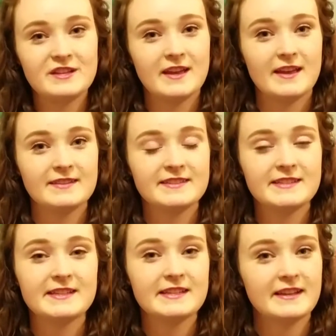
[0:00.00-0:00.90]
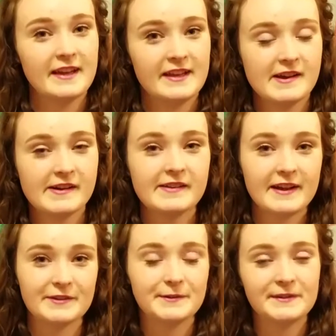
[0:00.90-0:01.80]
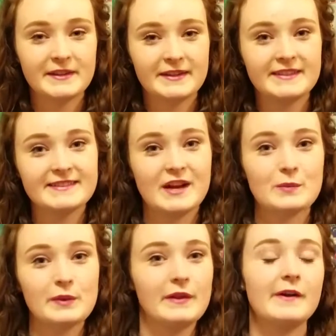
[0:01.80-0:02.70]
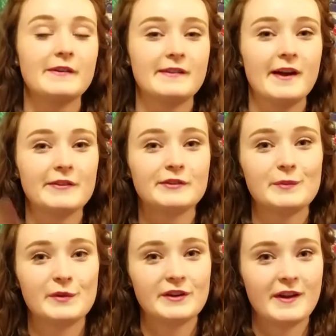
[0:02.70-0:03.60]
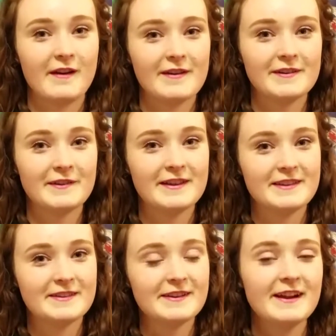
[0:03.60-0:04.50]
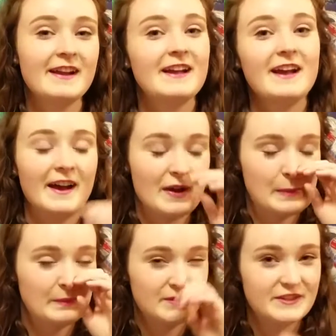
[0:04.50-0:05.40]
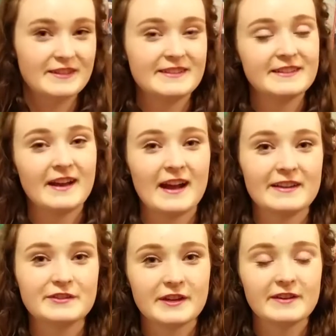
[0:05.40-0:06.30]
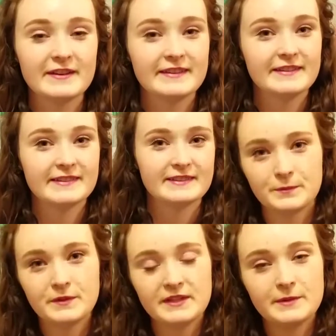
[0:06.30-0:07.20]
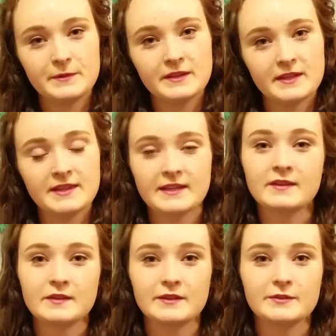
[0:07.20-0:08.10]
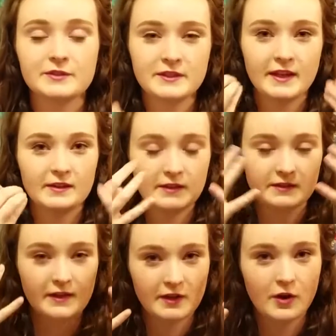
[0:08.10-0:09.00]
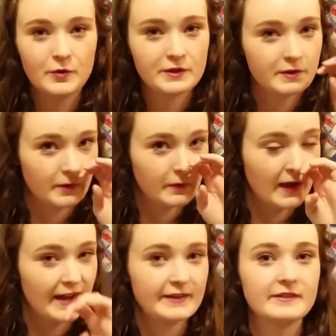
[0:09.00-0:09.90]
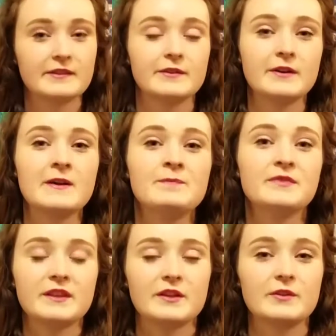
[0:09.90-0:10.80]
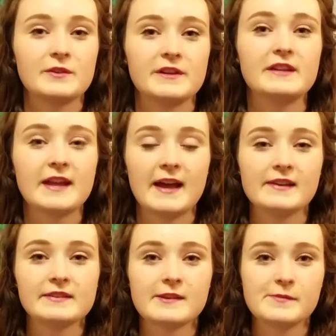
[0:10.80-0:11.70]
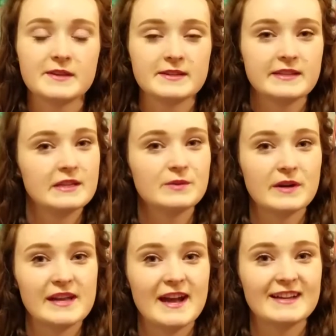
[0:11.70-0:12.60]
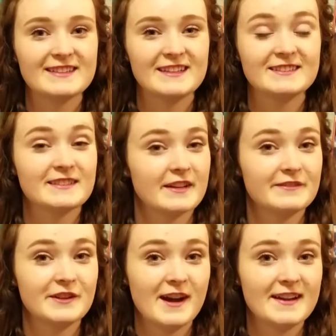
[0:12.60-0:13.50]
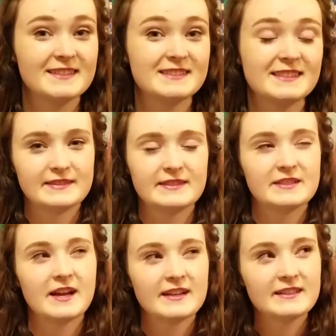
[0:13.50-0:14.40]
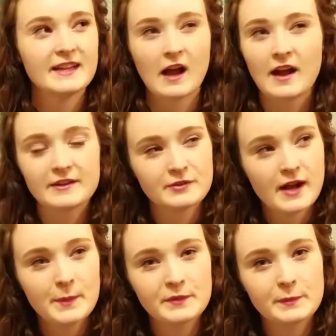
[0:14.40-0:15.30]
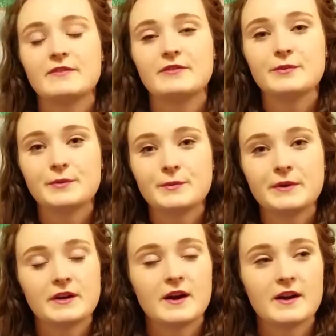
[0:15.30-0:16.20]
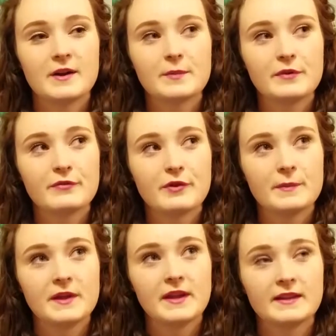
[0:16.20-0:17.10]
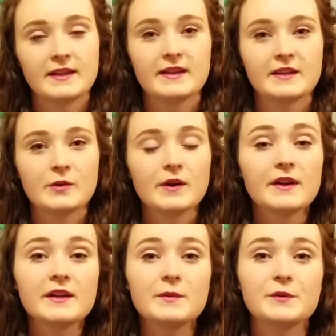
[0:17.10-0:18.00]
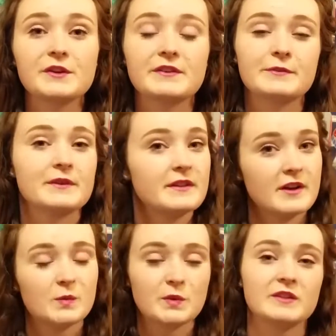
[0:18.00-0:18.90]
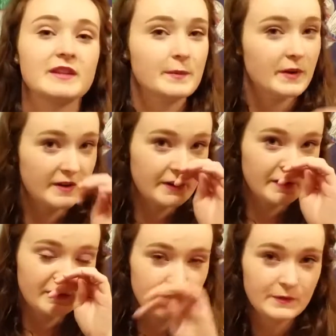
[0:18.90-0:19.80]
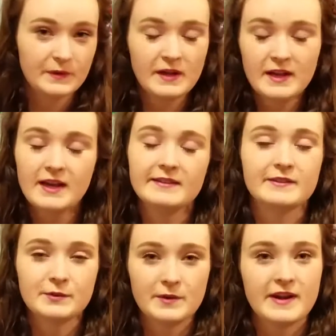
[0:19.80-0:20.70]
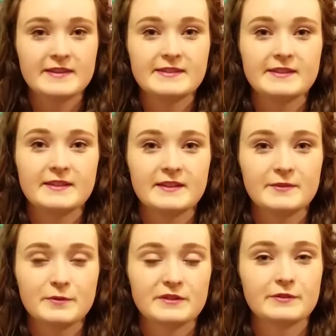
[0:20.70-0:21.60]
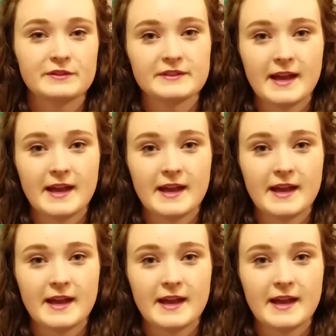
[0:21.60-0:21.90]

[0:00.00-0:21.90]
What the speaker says: Gental. I will link it down below and also put a card right here. Gentil Eye Gel is really thick solution that just like coat your whole eyes, so the chlorine has something to eat away at instead of your eyes. They're kind of like eye drops. If you are performing in like an aquarium or you have a really long birthday party to do, it's a great resource to